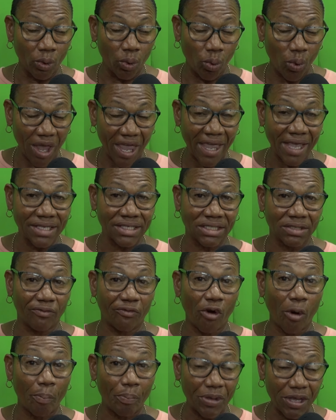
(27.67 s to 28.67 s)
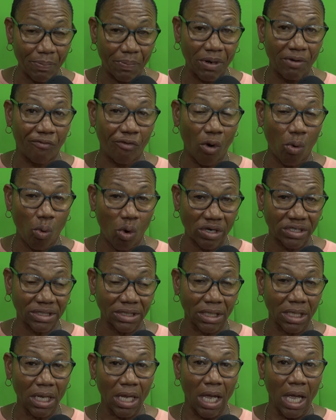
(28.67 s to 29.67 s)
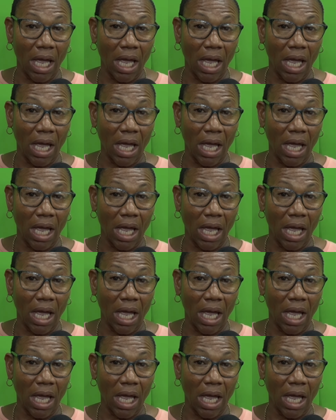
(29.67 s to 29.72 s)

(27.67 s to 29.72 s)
ways for people for water.